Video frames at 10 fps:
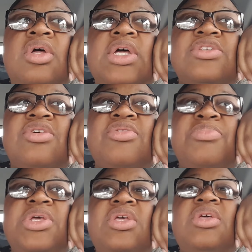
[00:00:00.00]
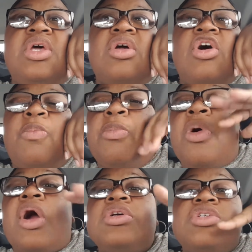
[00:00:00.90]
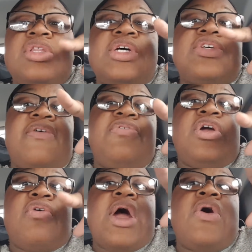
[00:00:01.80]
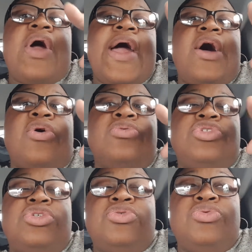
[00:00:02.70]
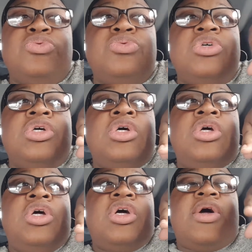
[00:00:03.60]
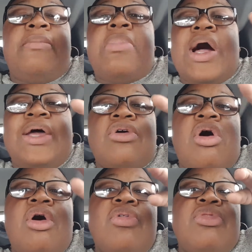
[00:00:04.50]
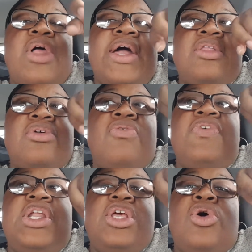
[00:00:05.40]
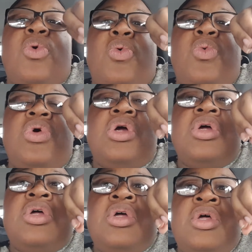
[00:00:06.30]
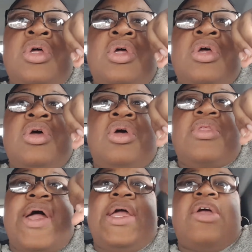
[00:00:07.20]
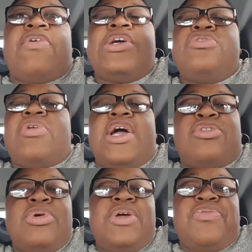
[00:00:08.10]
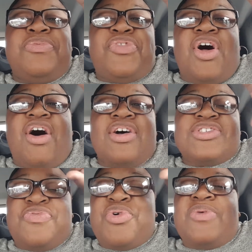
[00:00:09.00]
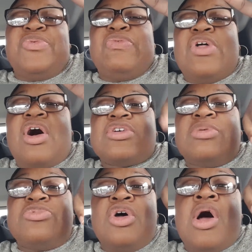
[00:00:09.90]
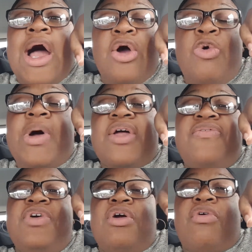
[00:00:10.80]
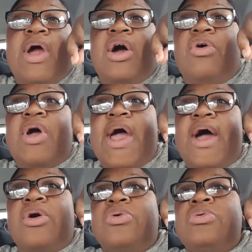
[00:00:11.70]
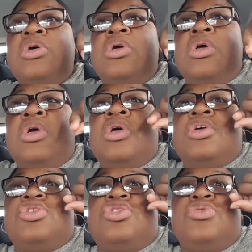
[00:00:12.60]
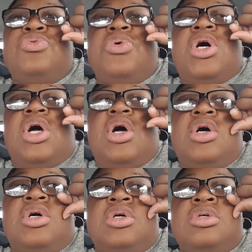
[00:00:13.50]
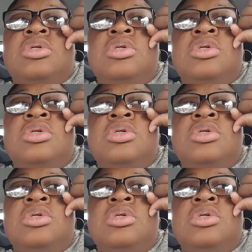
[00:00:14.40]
it's going to be in a couple parts unless I figure out how to combine, like, the video. Like, if I do, like, three different vlogs, four different vlogs, I'm, I hope I can figure out how to, uh,